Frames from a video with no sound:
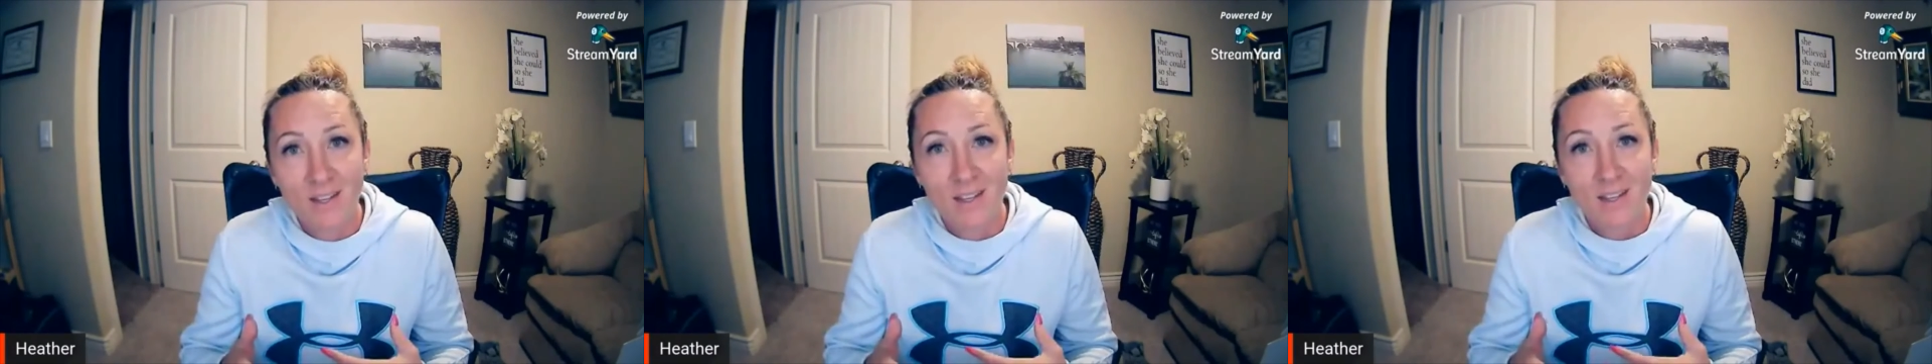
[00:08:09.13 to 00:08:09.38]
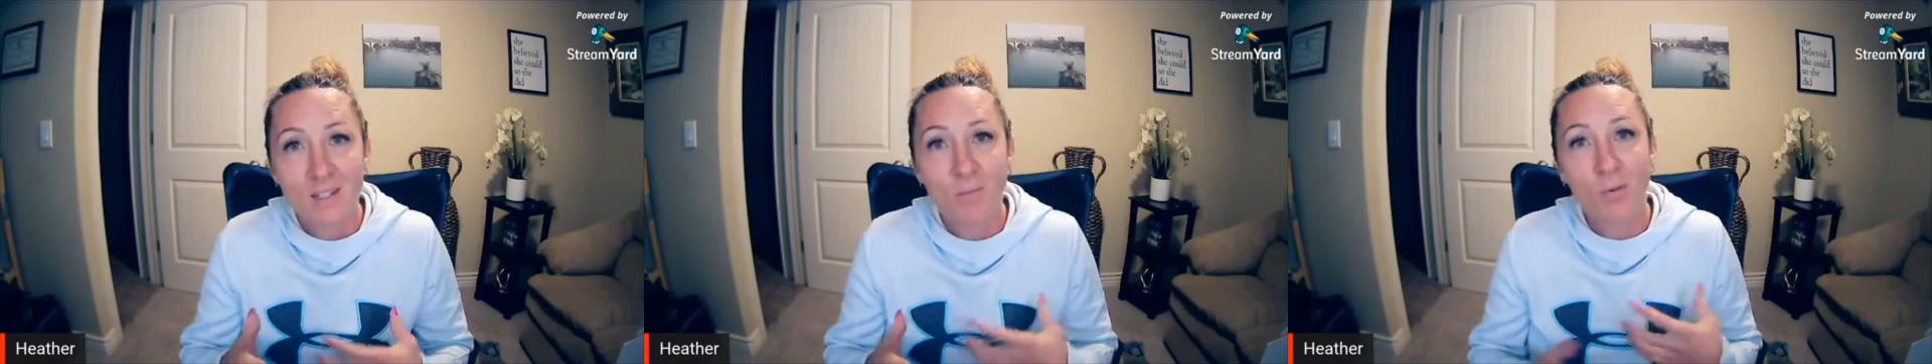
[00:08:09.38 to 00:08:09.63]

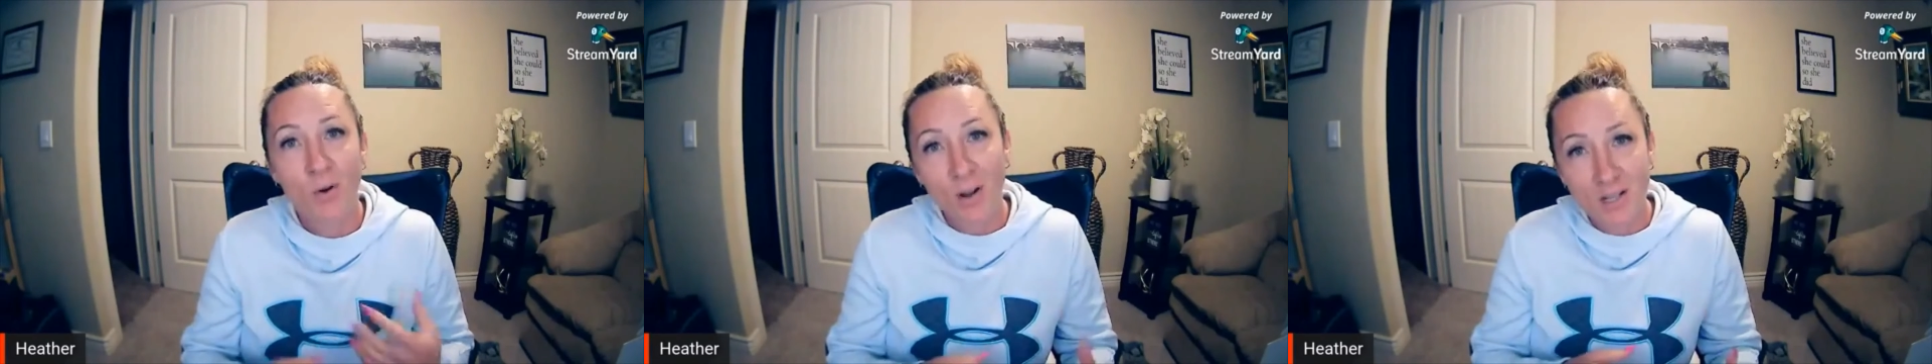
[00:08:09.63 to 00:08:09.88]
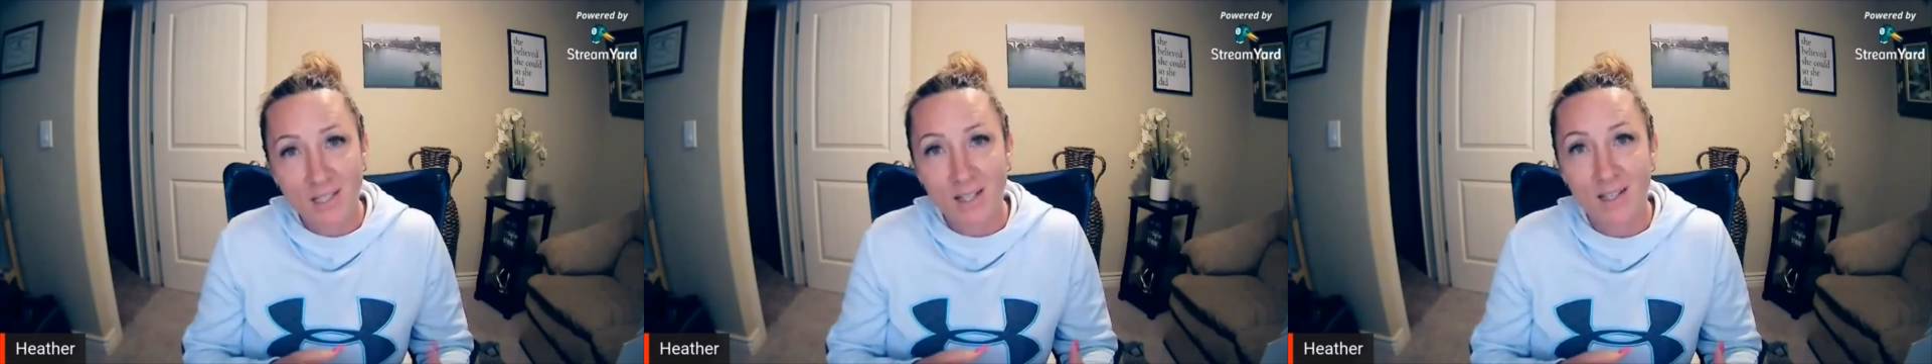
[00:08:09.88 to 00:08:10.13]
to
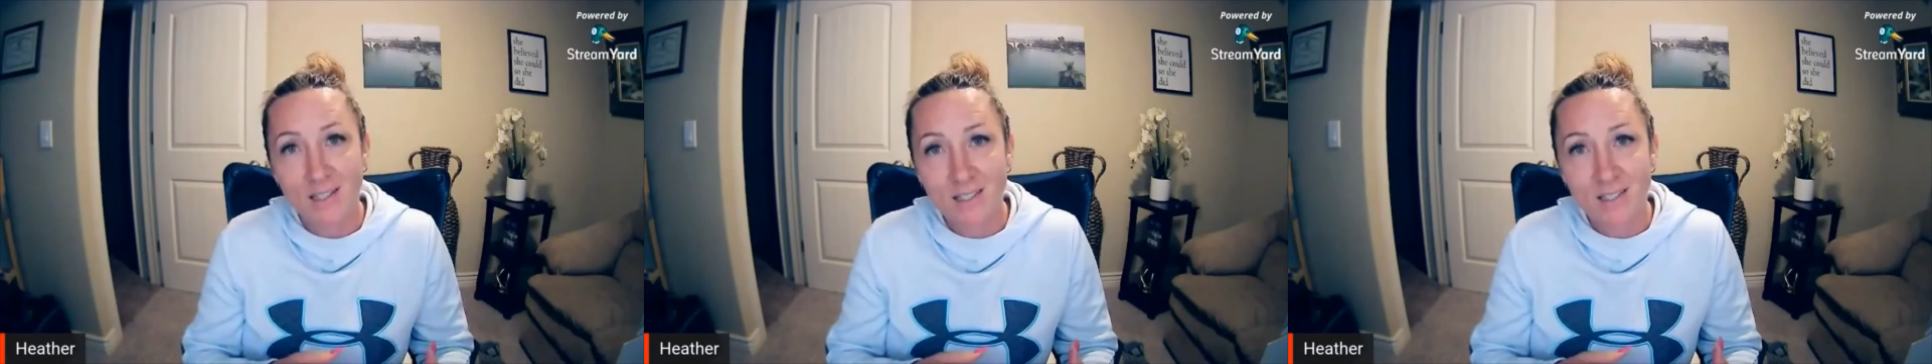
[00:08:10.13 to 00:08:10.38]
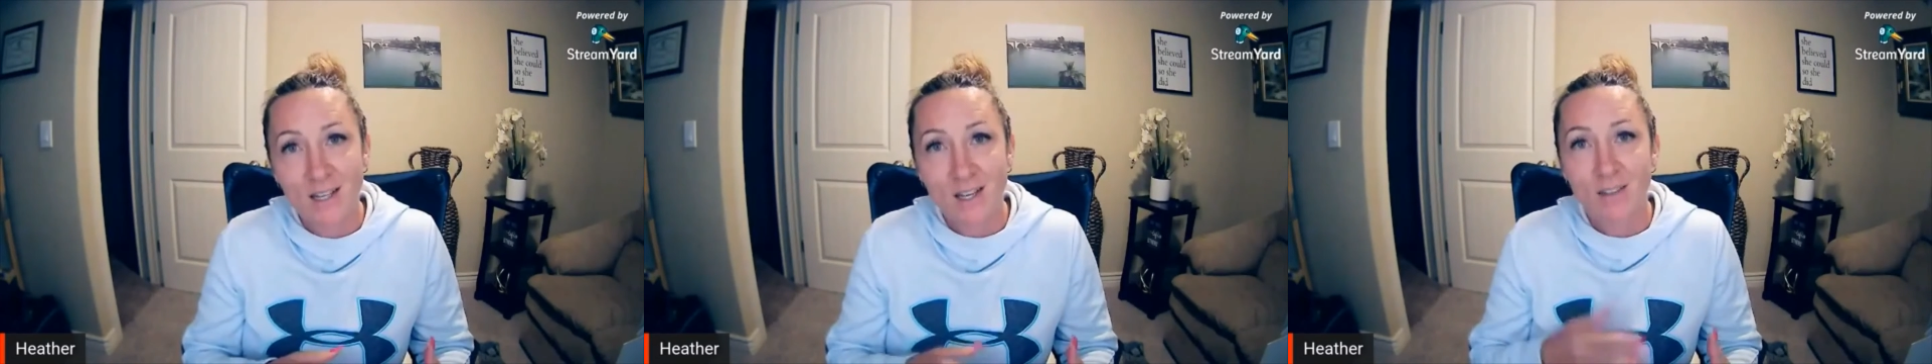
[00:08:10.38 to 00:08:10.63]

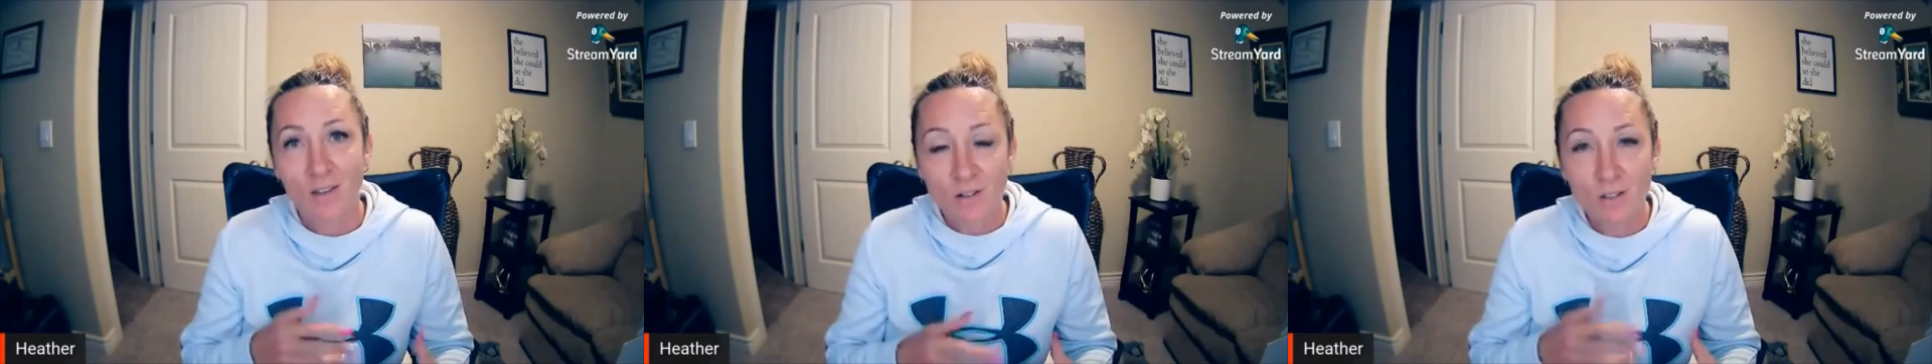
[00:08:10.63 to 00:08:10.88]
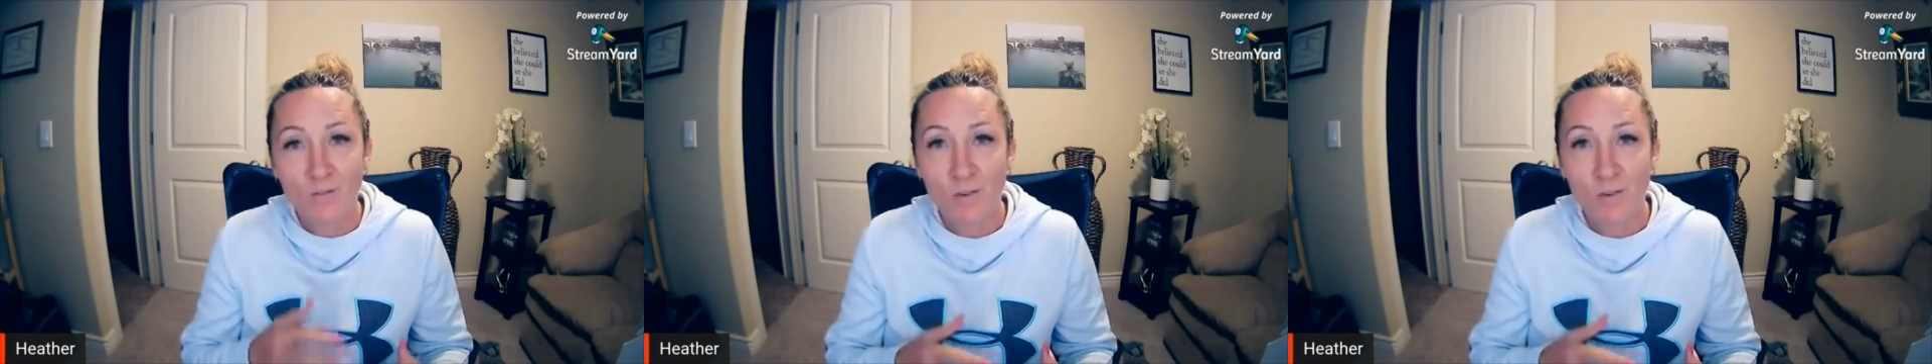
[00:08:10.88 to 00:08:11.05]
process those